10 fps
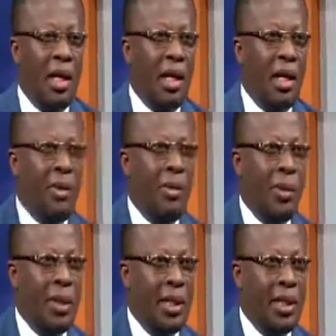And
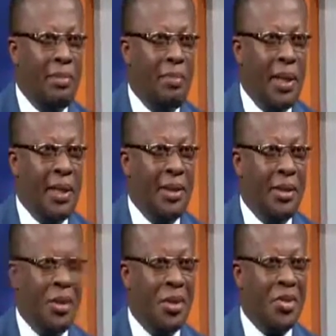who else but
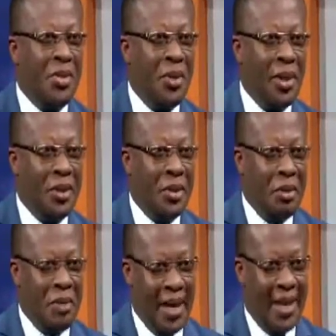yours truly, uniBank?